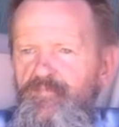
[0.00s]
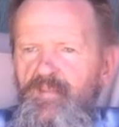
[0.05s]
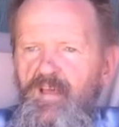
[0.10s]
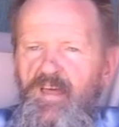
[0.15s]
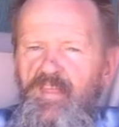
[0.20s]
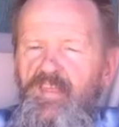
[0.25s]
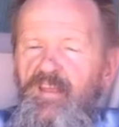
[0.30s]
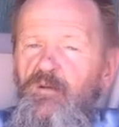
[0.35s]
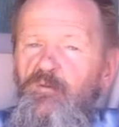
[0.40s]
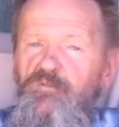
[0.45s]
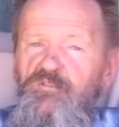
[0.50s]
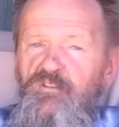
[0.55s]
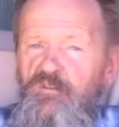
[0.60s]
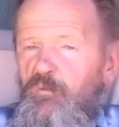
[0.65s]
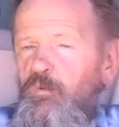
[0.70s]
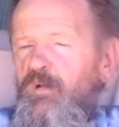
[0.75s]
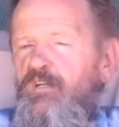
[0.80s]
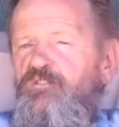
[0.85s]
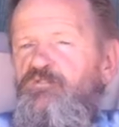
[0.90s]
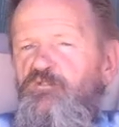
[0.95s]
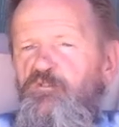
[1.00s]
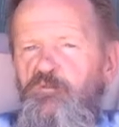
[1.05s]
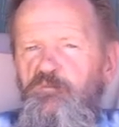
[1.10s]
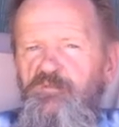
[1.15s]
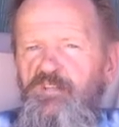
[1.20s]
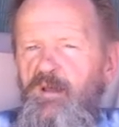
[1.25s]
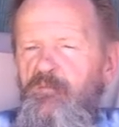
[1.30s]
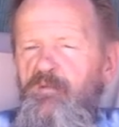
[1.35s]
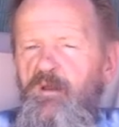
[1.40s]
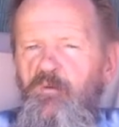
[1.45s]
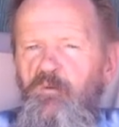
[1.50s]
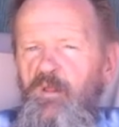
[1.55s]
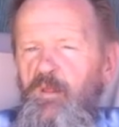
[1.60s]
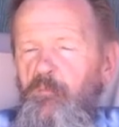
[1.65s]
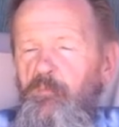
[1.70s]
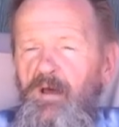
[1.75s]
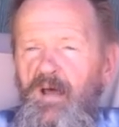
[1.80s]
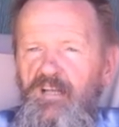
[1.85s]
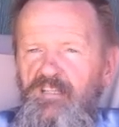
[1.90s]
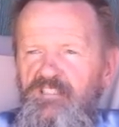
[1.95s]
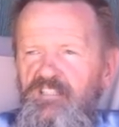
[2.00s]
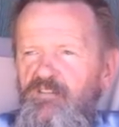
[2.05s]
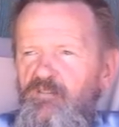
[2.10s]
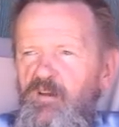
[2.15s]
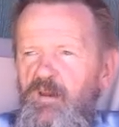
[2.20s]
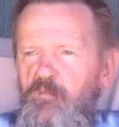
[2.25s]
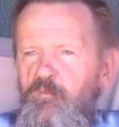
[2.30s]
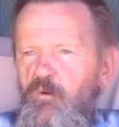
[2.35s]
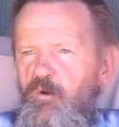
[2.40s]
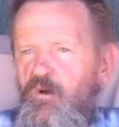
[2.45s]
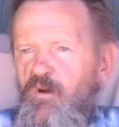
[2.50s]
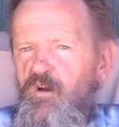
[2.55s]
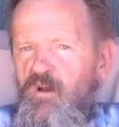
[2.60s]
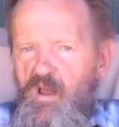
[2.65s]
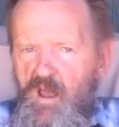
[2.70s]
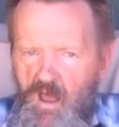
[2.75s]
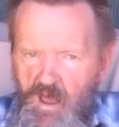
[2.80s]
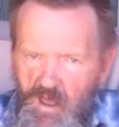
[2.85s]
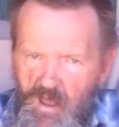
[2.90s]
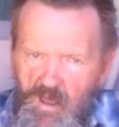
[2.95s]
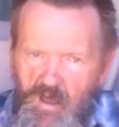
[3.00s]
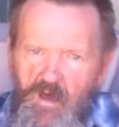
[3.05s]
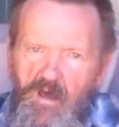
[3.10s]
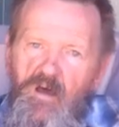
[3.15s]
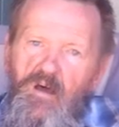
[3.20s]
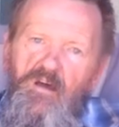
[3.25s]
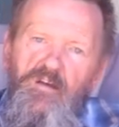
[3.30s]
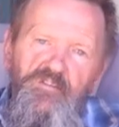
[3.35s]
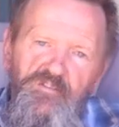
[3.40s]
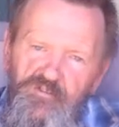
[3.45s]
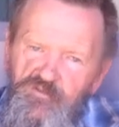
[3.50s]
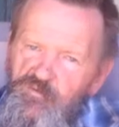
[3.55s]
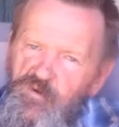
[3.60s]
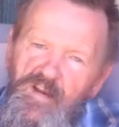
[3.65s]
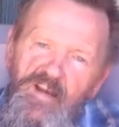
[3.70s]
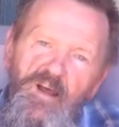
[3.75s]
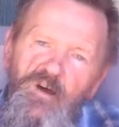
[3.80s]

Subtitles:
I think it was the restrooms, I'm not really positive anymore, straight